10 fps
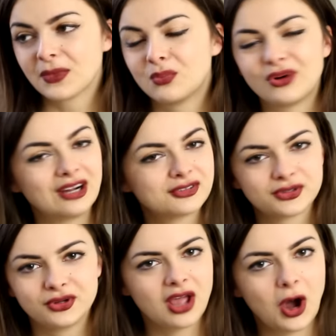browse
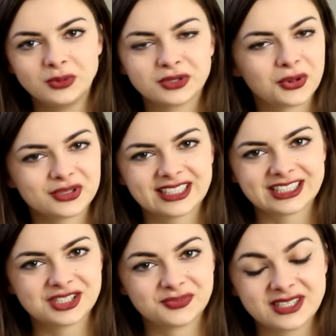through the home decor
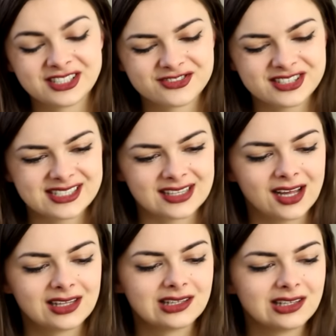section on Pinterest, and
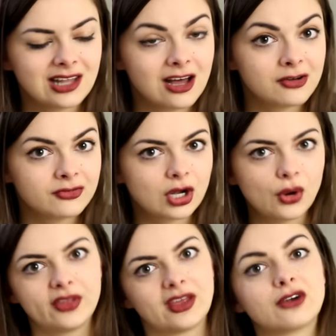I love
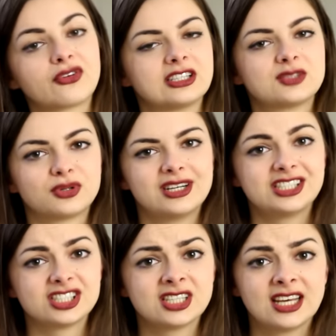going there for
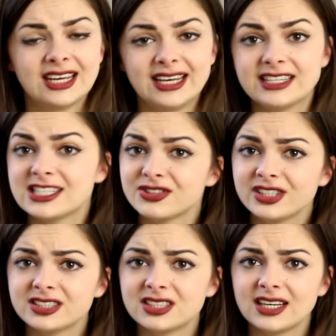inspiration,
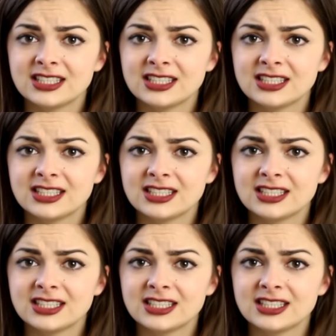interior